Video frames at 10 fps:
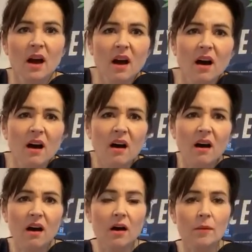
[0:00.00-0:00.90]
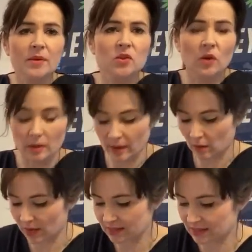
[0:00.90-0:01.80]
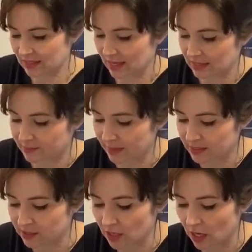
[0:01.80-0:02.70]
Oh, are we talking about Wednesday's big sew?